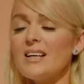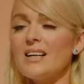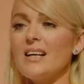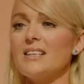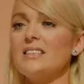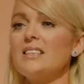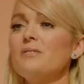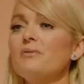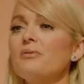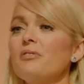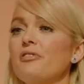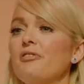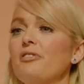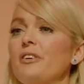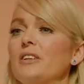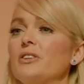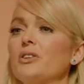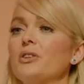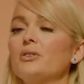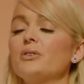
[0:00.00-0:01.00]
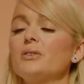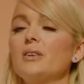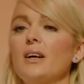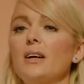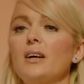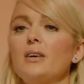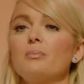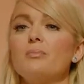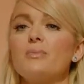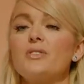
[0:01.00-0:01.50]
I didn't feel
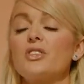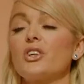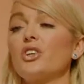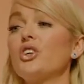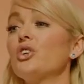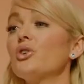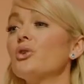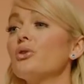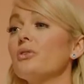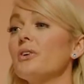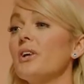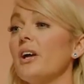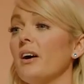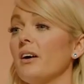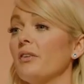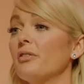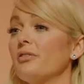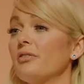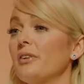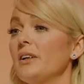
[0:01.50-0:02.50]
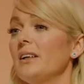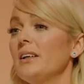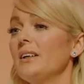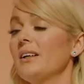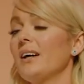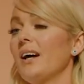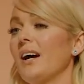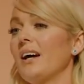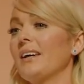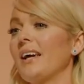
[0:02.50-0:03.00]
secure enough,
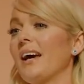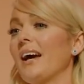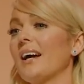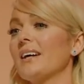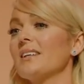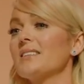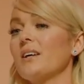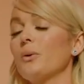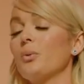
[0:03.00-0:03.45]
I guess.